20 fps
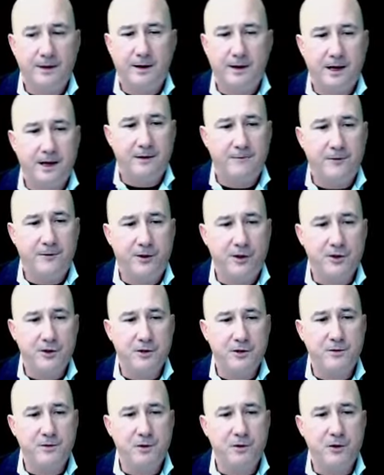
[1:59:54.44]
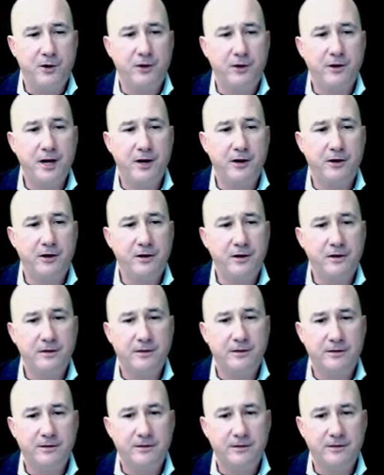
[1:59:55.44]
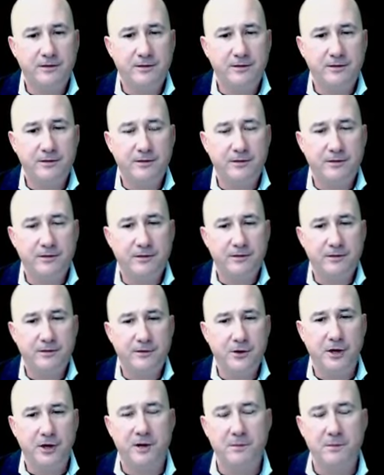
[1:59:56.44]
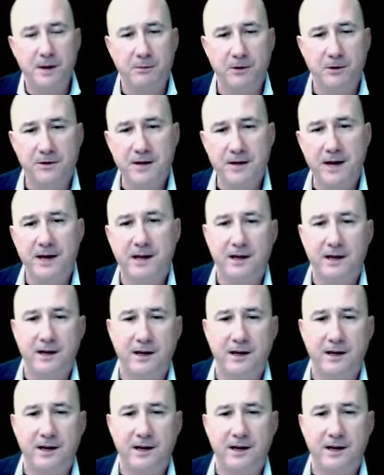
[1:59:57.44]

And for those of you that are here, you're going to be able to take